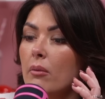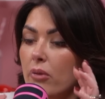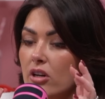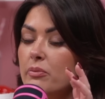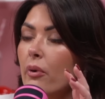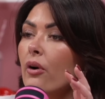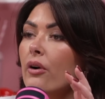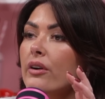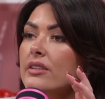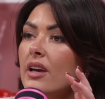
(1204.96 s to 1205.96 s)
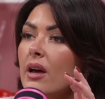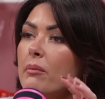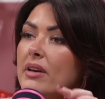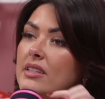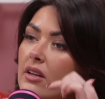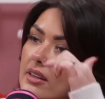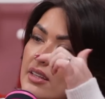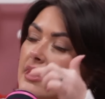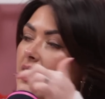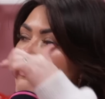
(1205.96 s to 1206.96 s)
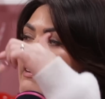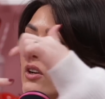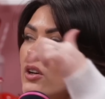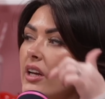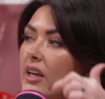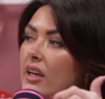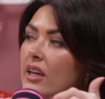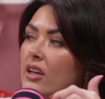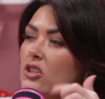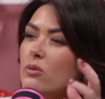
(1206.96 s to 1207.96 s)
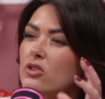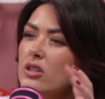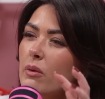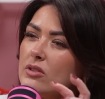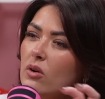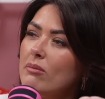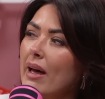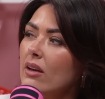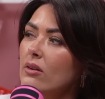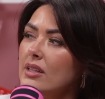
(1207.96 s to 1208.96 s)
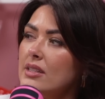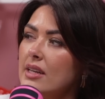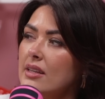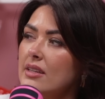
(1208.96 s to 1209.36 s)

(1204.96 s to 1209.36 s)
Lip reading: burst box, but it still had the cellophane on it. So it was all mangled inside the